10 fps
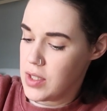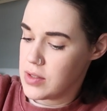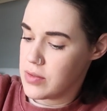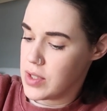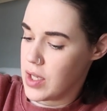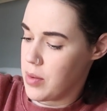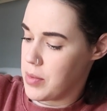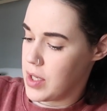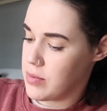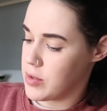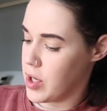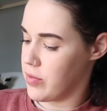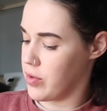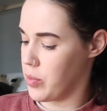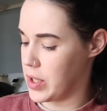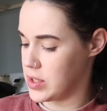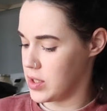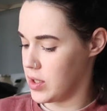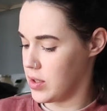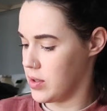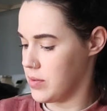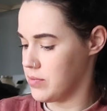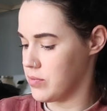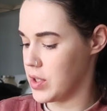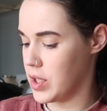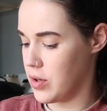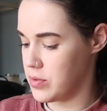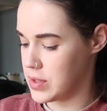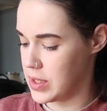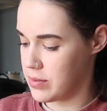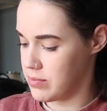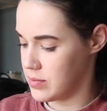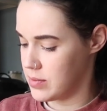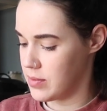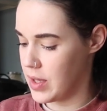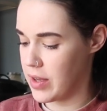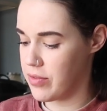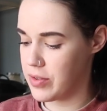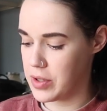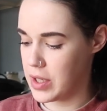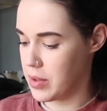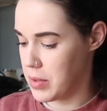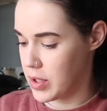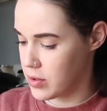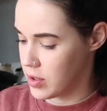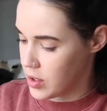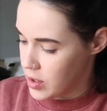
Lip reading: It's really yummy, great for winter, really cozy, like filling meal,